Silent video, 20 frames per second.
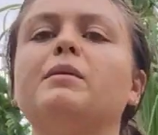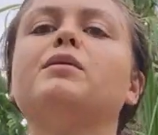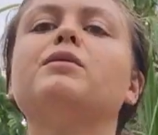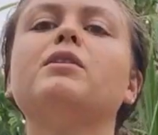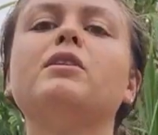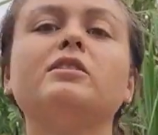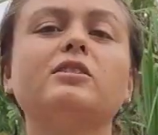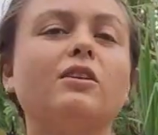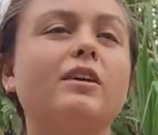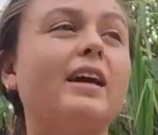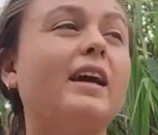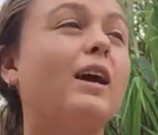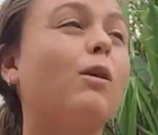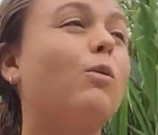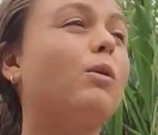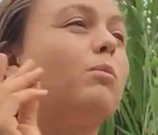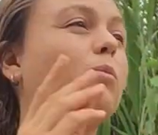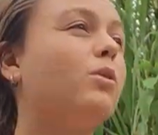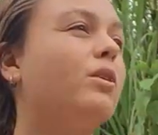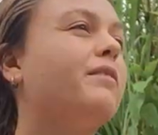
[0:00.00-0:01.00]
If you focus, okay, I
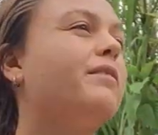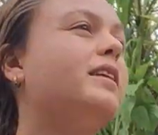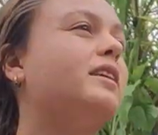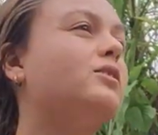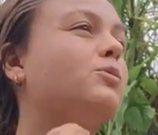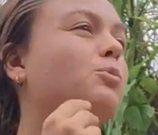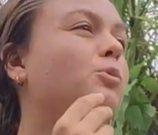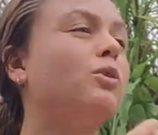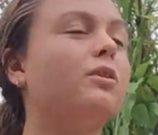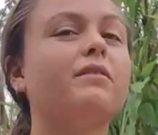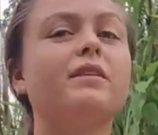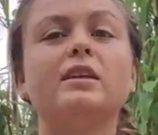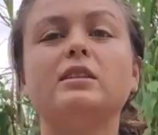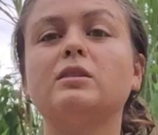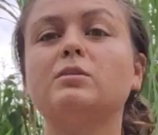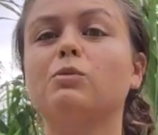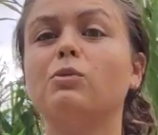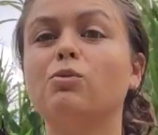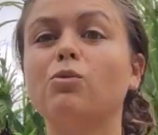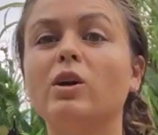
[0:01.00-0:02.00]
want more of this,
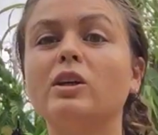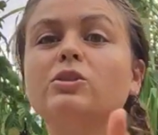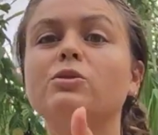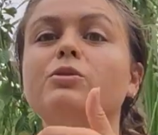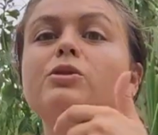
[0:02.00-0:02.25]
what